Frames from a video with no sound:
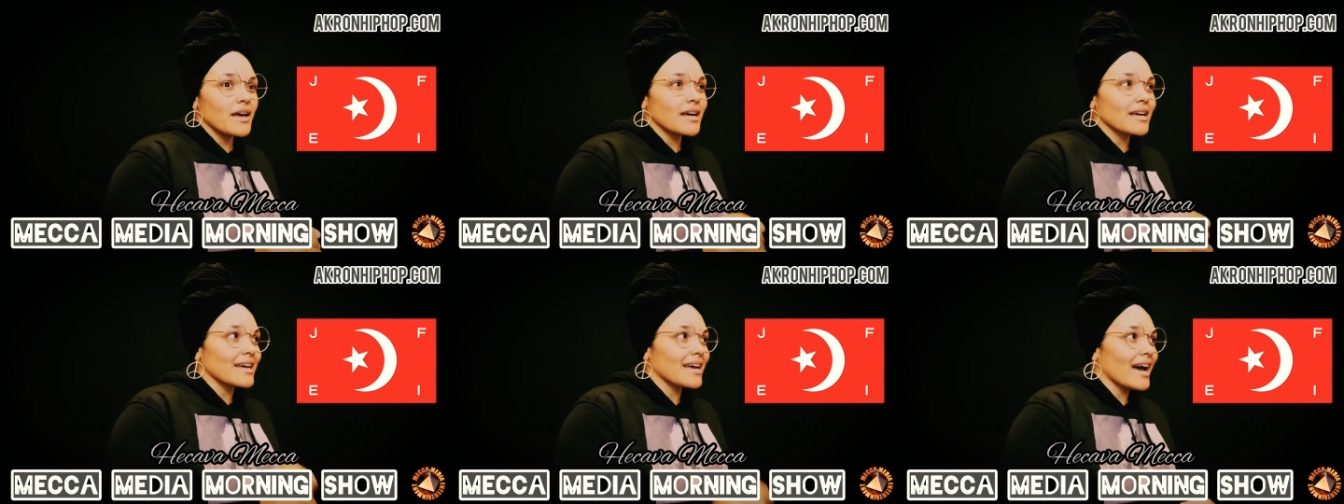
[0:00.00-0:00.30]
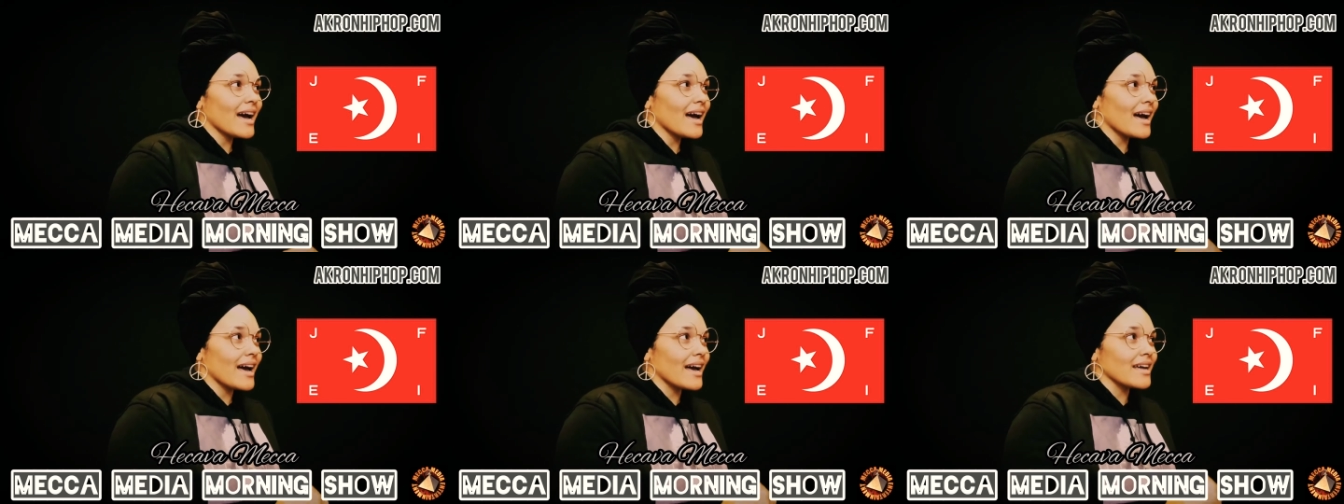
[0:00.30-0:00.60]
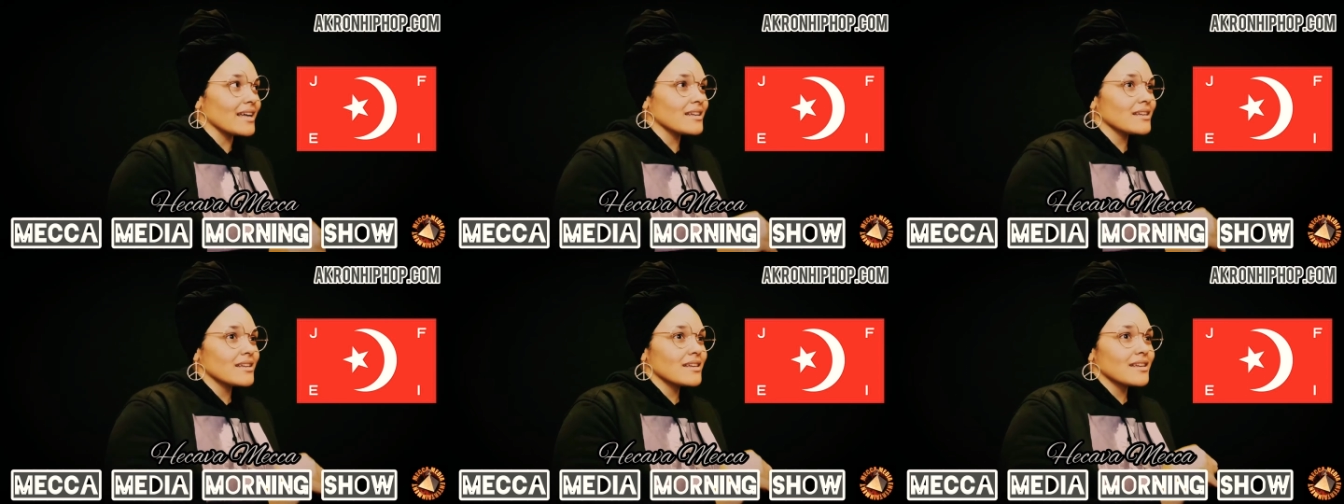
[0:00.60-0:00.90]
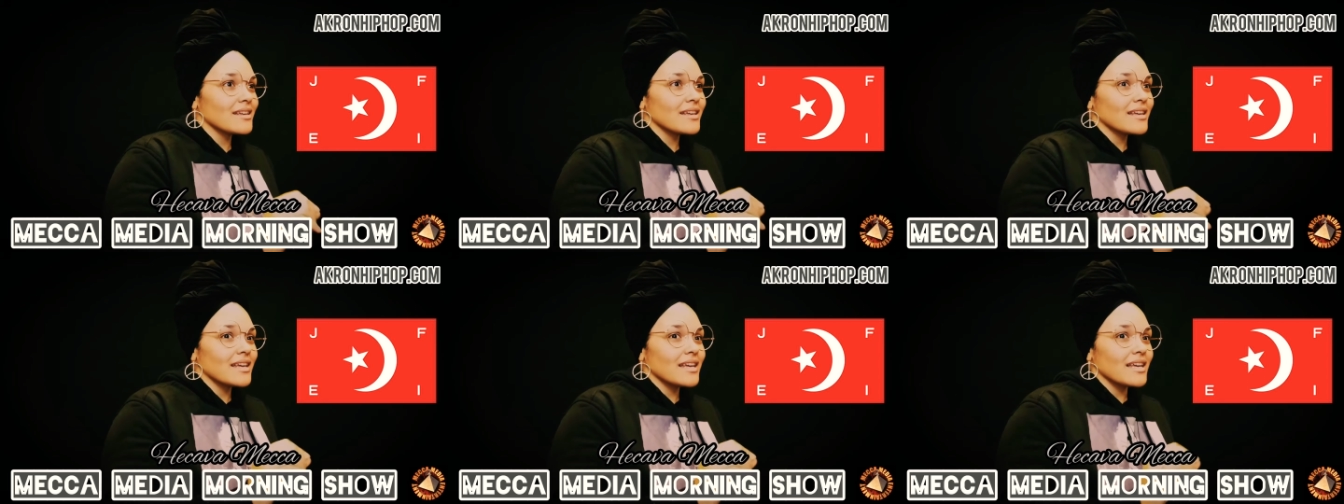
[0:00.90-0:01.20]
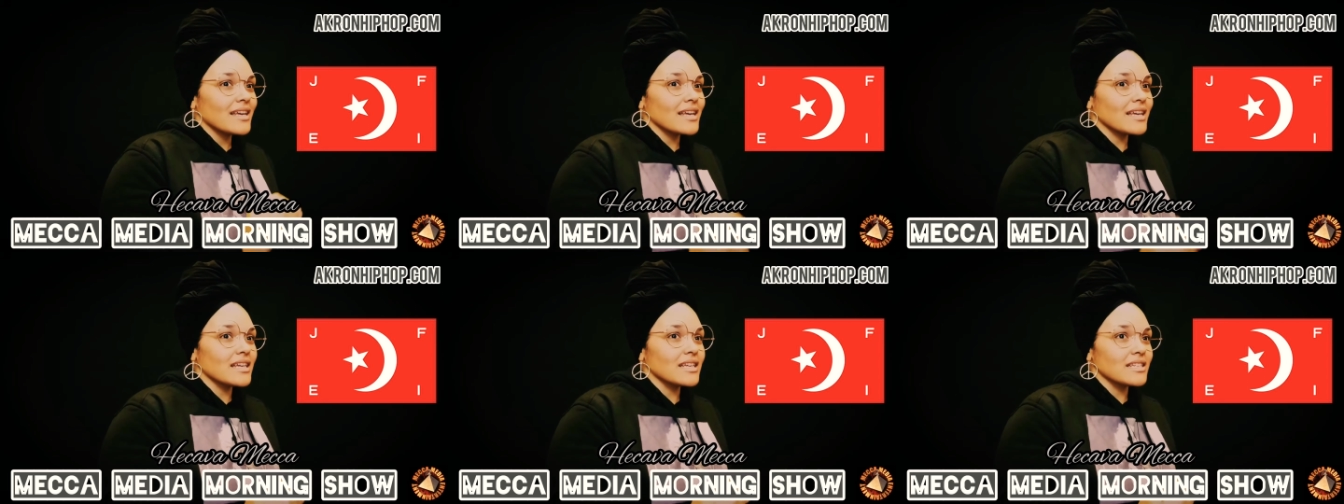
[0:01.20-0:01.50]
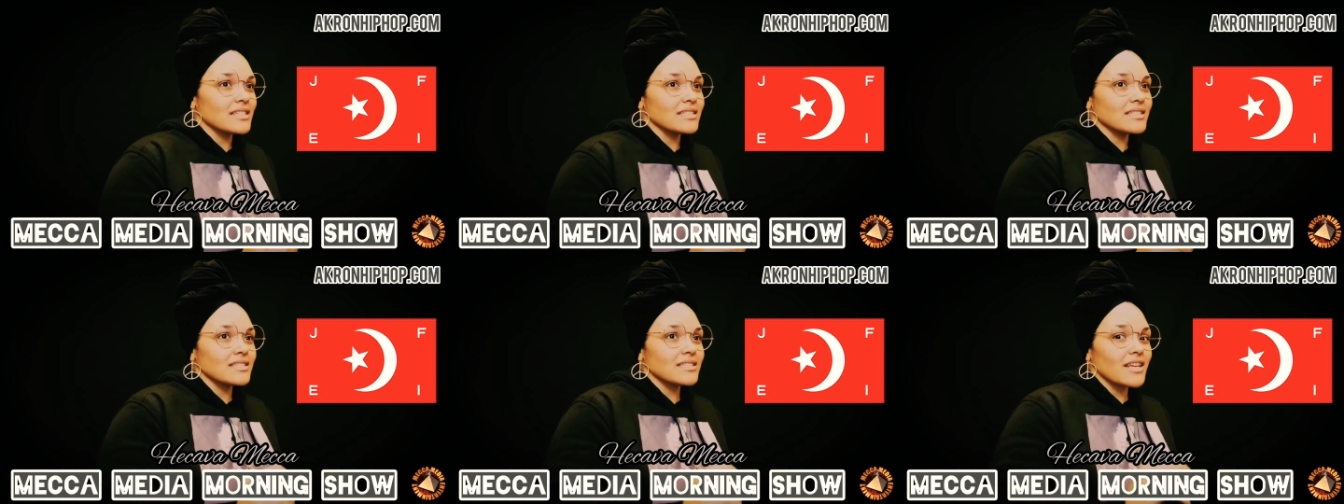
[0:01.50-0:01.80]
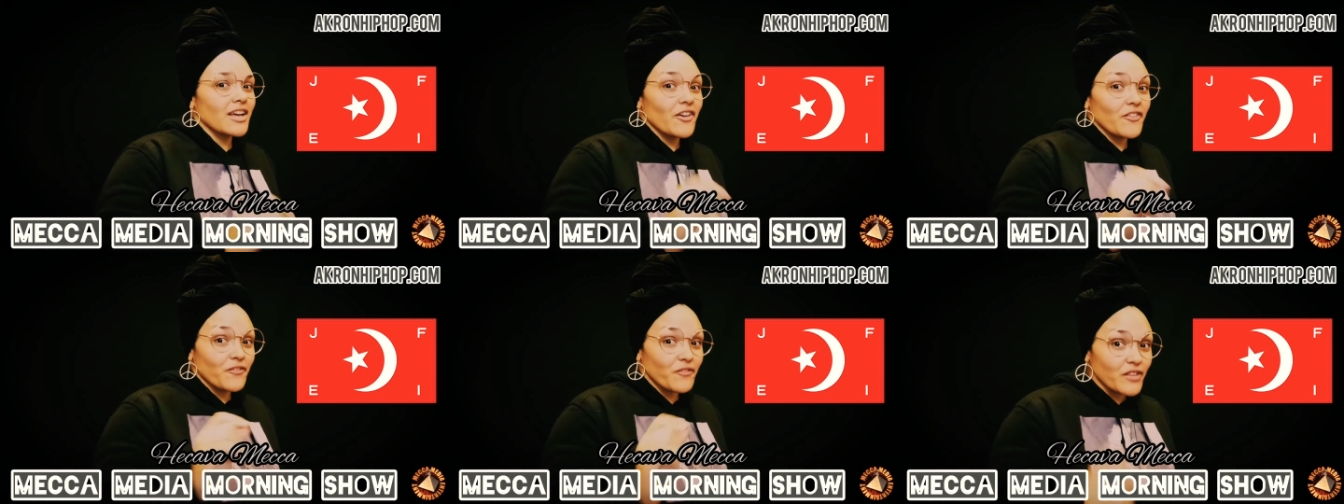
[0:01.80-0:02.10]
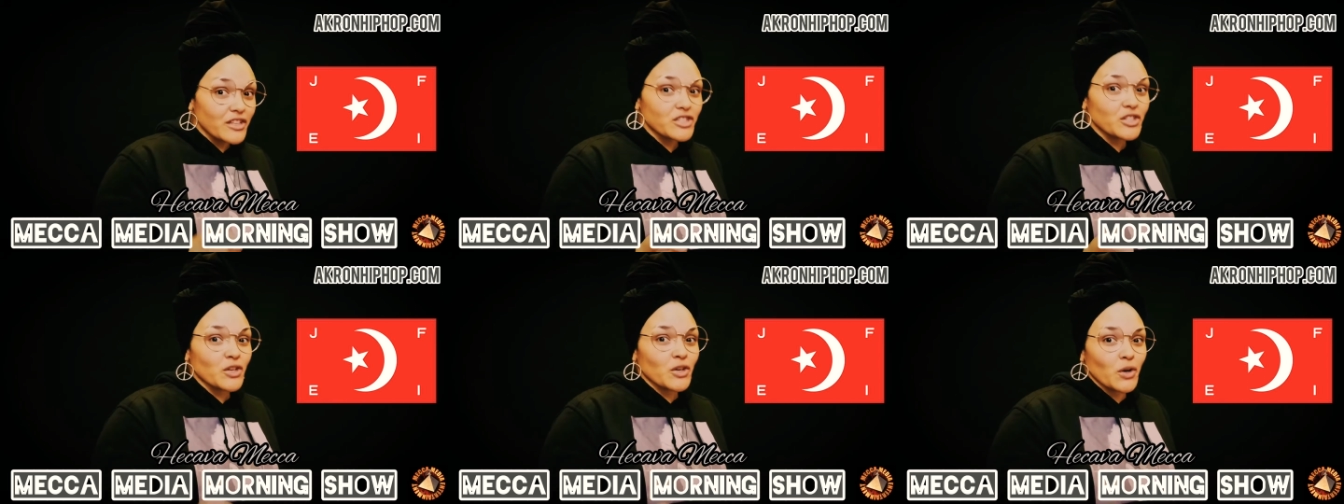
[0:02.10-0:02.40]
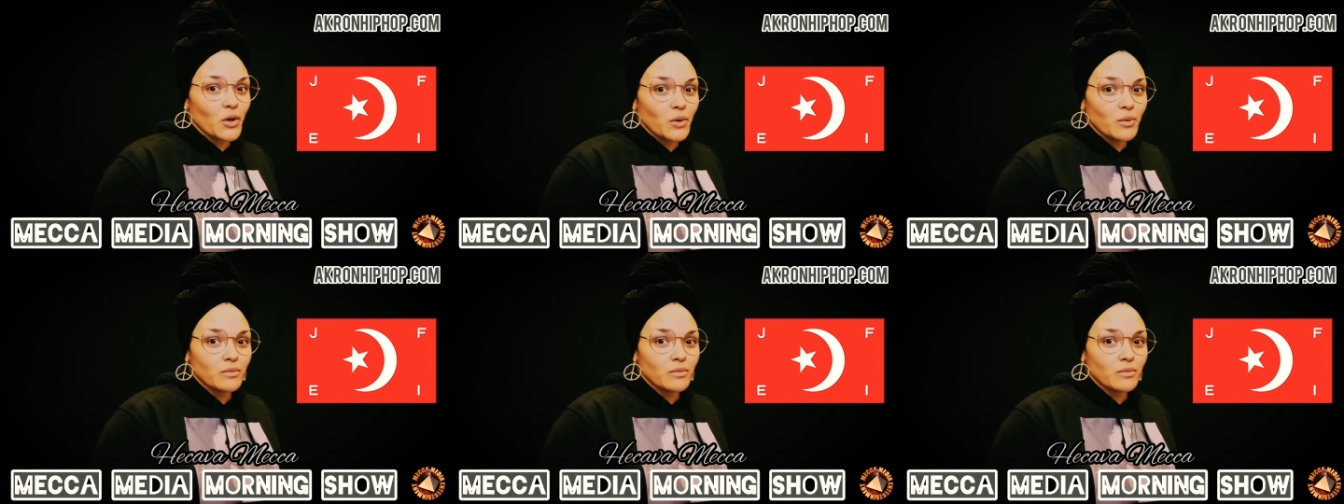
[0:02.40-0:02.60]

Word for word: God is physical.